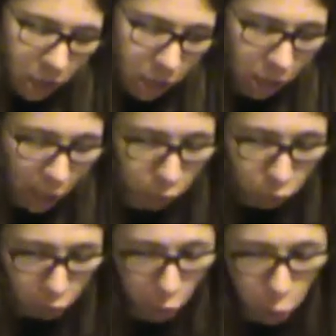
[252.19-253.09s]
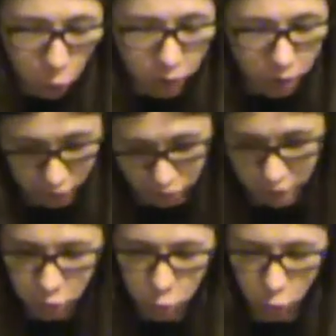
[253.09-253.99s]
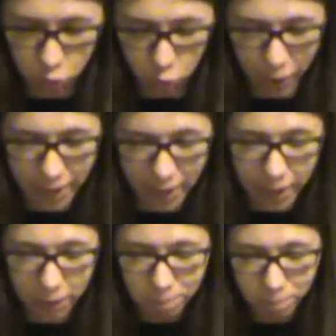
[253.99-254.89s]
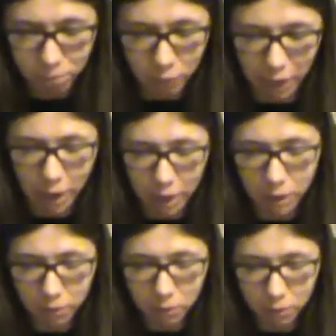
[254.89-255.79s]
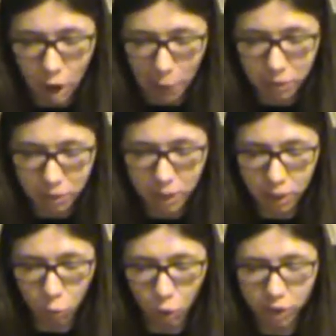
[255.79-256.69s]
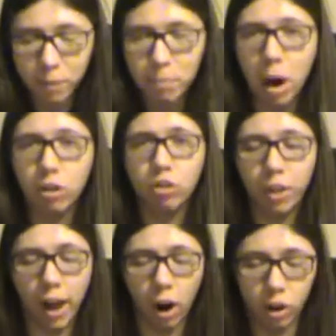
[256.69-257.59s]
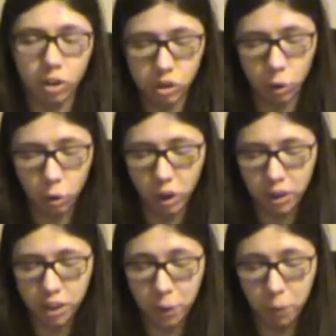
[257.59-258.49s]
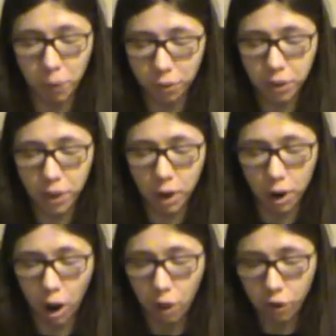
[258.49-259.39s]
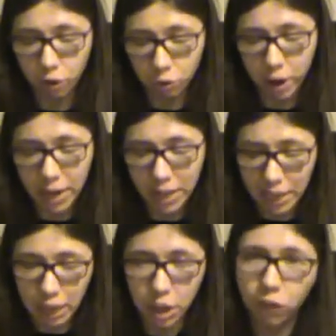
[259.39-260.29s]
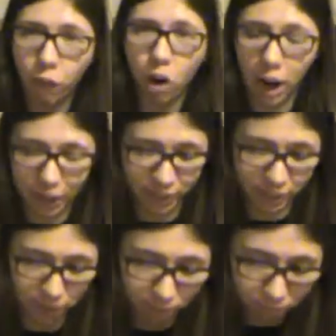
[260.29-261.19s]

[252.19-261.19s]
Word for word: Level two. Continue your training. Yeah, obviously there wasn't much there, so let's see what the other training is for us.